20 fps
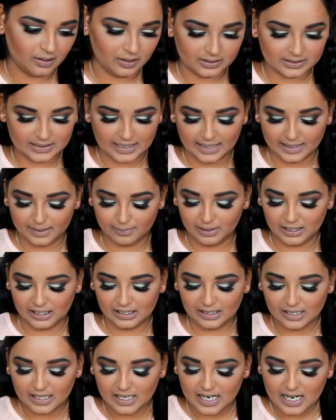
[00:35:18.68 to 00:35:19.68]

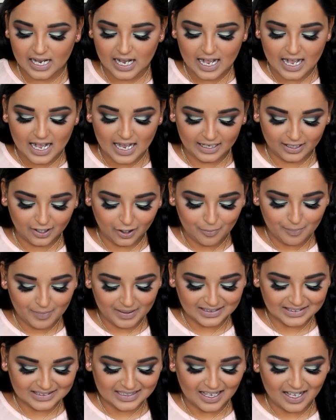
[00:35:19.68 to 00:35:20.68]
timing I got
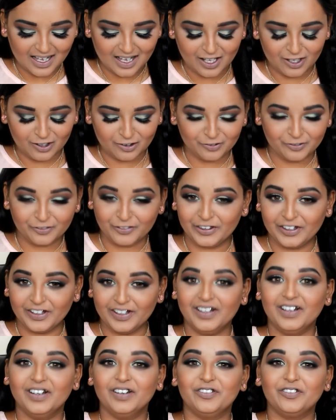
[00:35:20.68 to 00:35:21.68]
myself
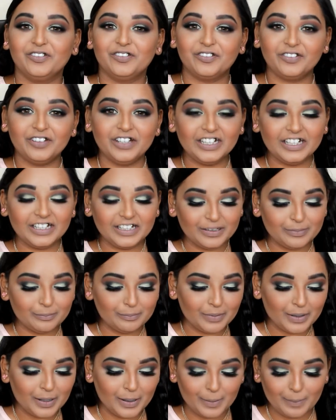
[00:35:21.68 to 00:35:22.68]
the
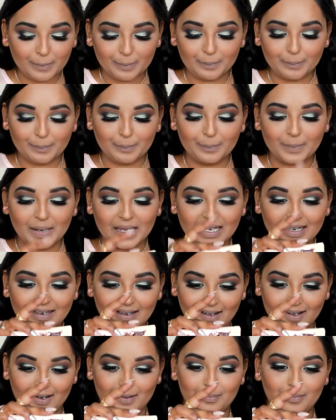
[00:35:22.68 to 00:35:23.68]
Freedom
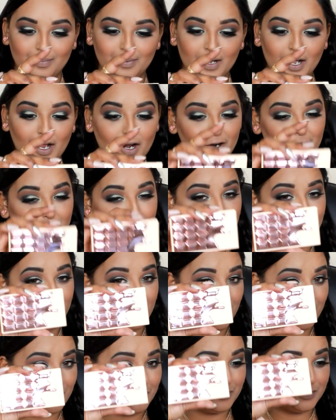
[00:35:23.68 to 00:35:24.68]
Makeup
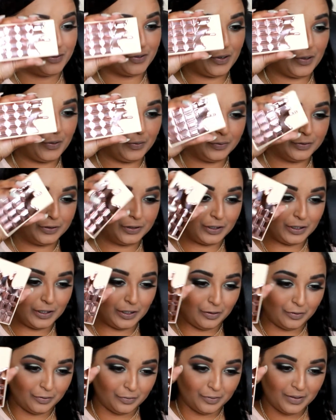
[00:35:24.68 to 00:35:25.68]
Rose Gold
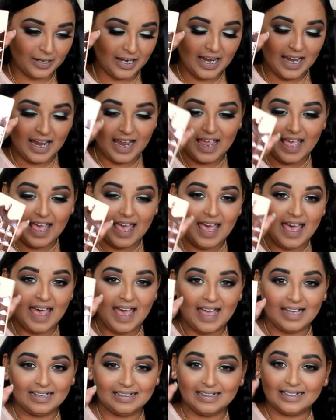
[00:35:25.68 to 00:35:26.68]
Glow
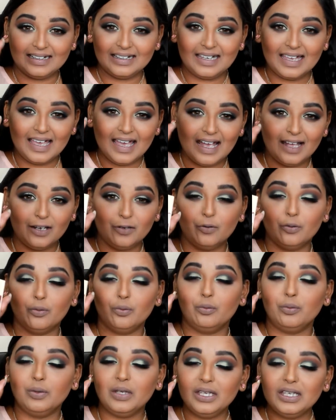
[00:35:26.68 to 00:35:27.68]
and
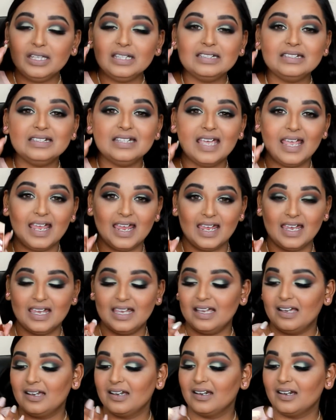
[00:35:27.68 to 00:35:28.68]
can we take
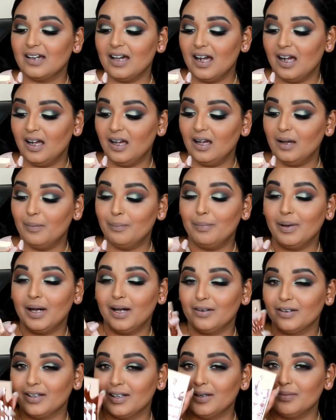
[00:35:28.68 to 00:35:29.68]

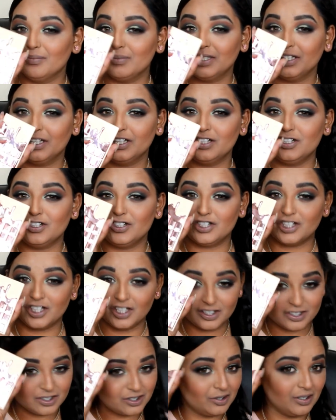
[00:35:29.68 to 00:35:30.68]
about a minute
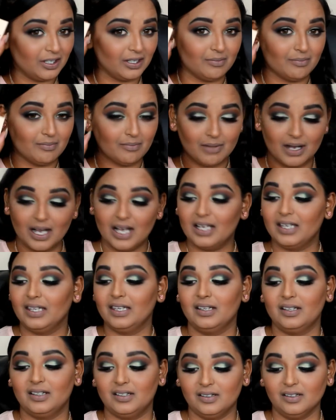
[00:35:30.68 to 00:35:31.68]
just to
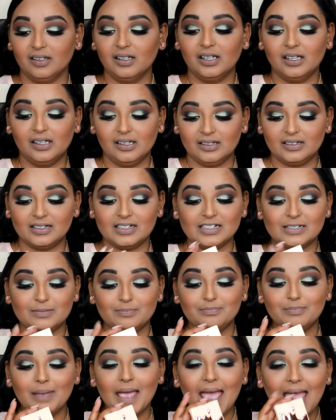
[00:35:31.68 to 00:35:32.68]
admire
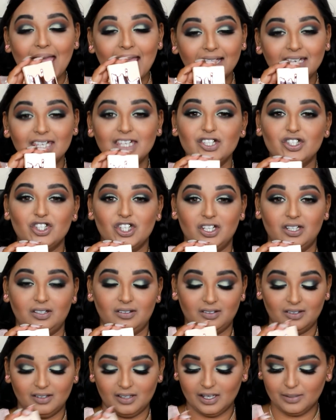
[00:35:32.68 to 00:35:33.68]
this packaging
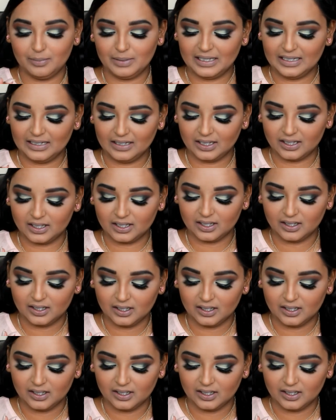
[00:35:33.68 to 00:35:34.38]
I mean like